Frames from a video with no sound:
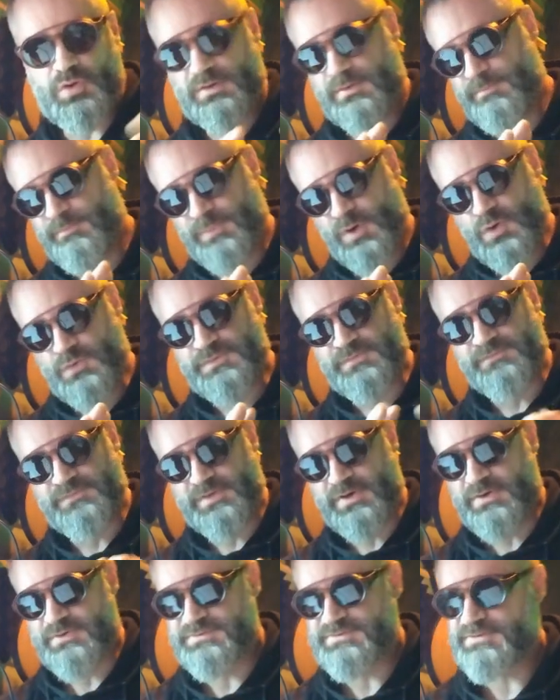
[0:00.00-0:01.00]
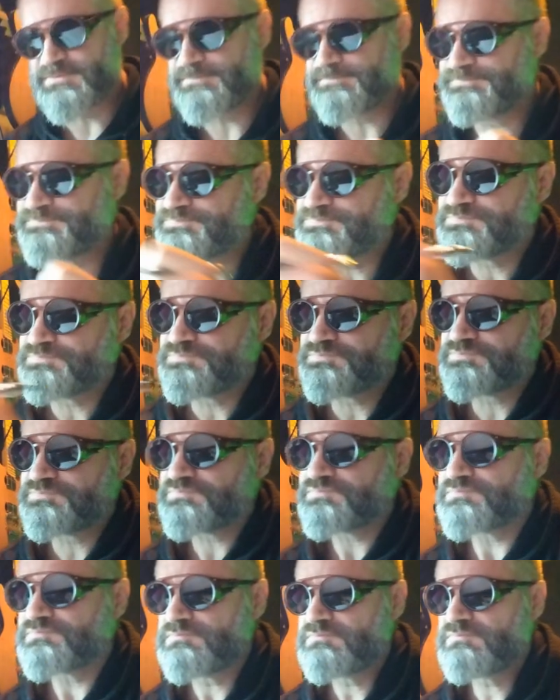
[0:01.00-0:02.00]
role in both of those.
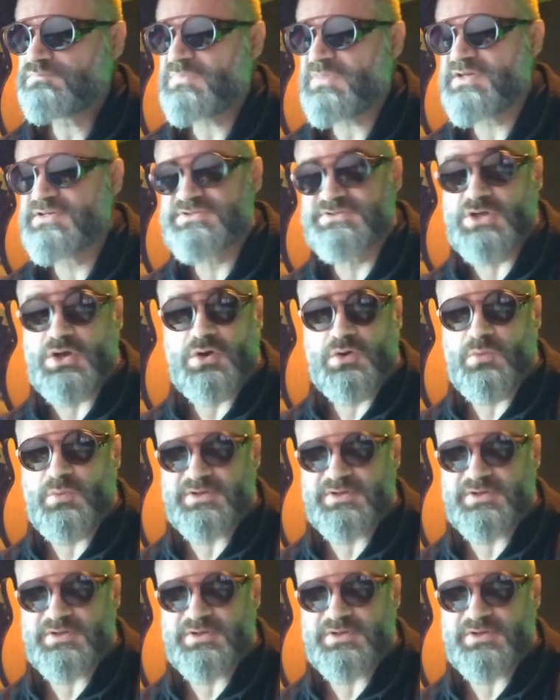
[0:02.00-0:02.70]
So